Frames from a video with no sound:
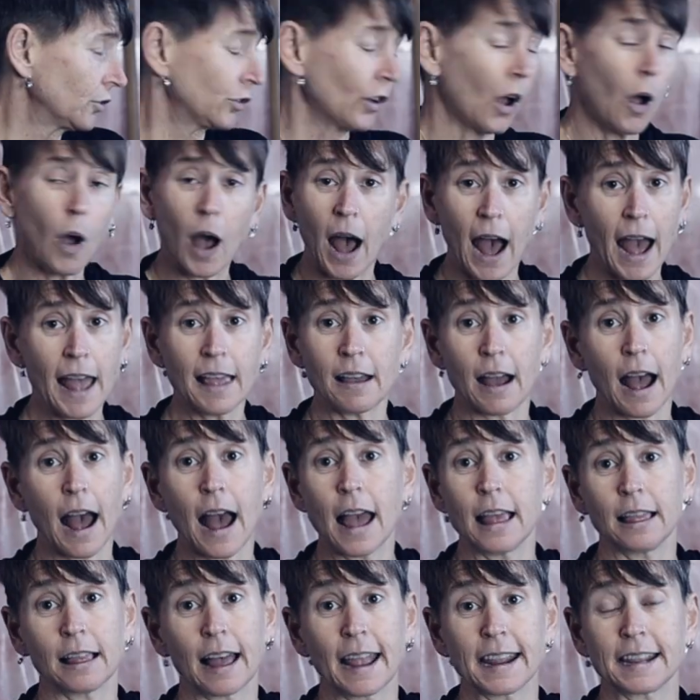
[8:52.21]
So
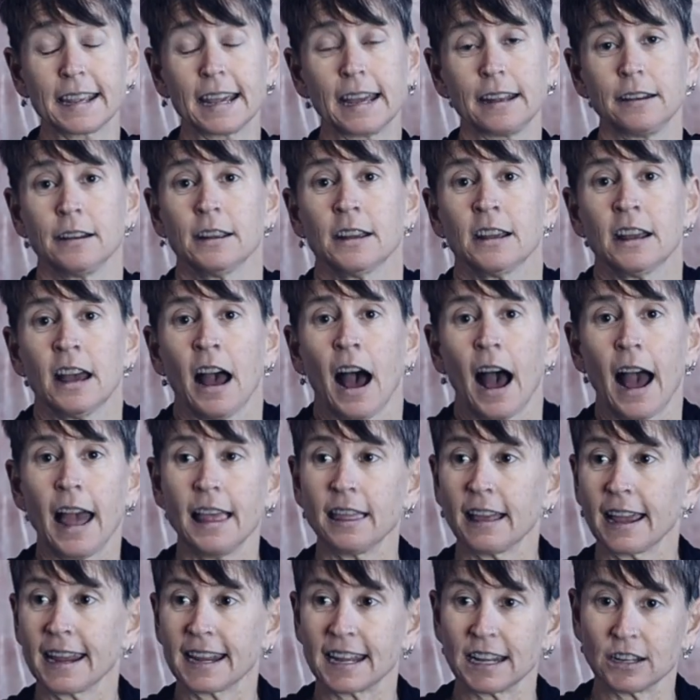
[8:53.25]
I like it.
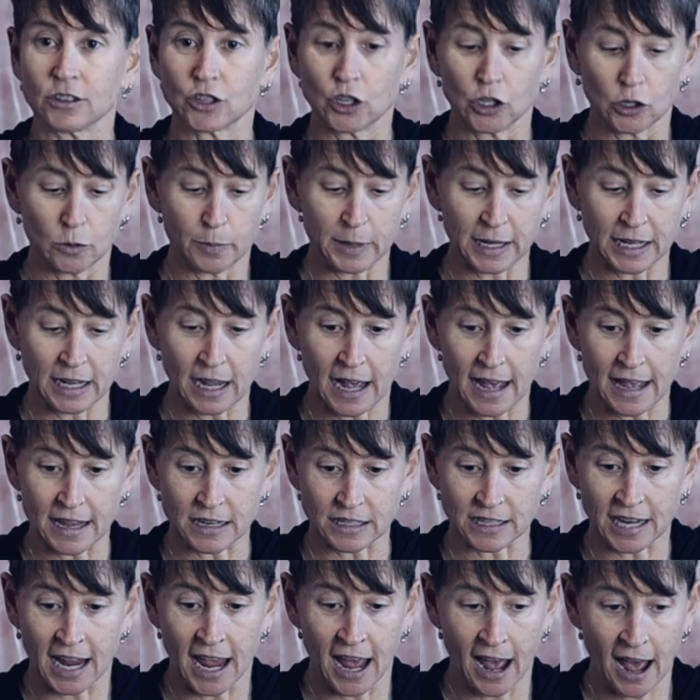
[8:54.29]
I like it too,
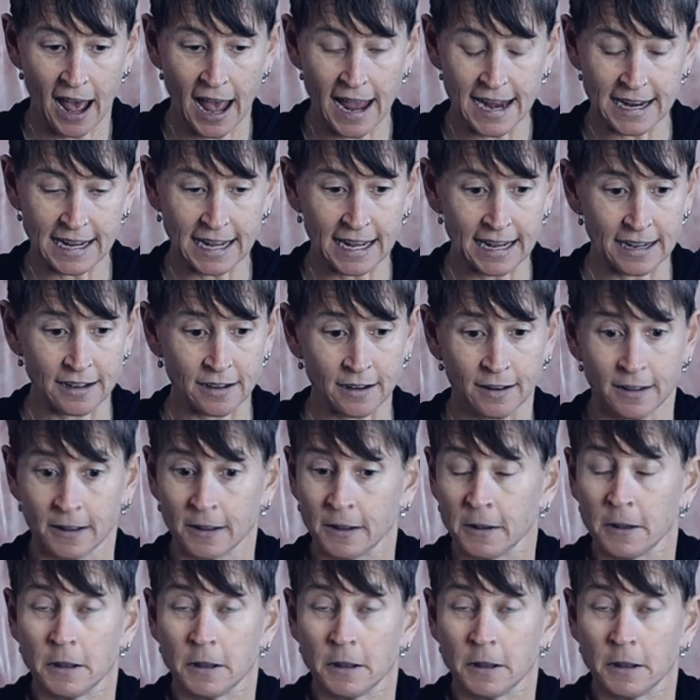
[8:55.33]
because I can,